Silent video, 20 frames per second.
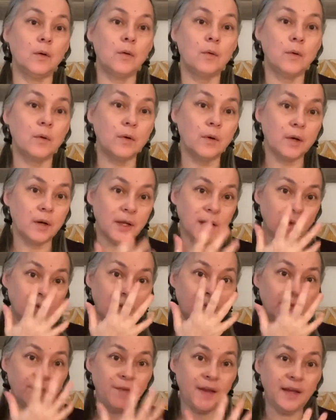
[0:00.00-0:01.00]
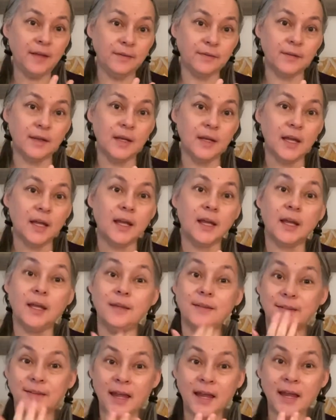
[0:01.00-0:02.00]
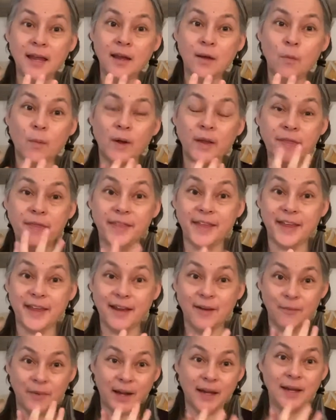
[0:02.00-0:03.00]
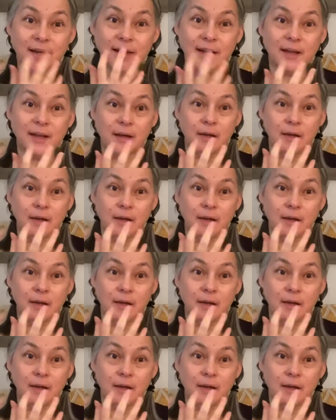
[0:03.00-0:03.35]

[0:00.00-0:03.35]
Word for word: or his face, he's saying one thing, right?